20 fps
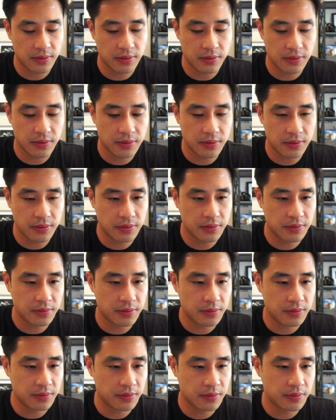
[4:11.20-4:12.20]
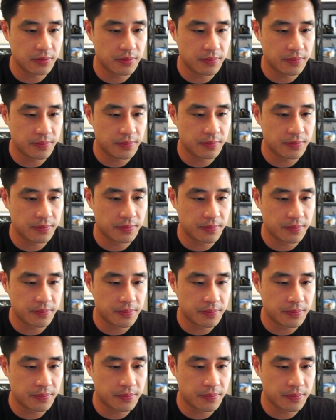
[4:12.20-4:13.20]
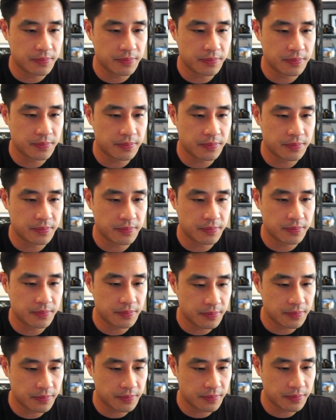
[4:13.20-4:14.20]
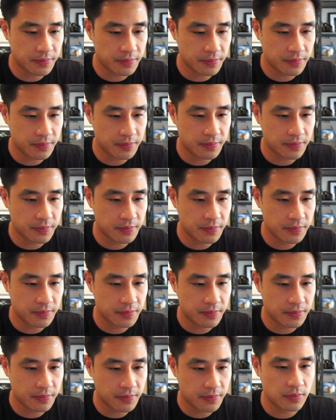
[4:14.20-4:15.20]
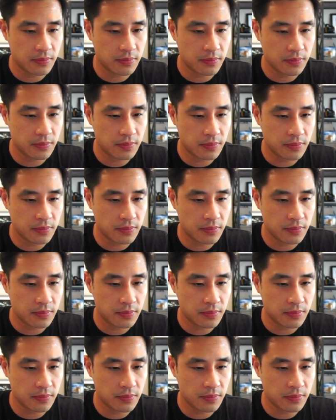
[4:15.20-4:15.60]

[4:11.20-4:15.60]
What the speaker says: No one is speaking in this clip.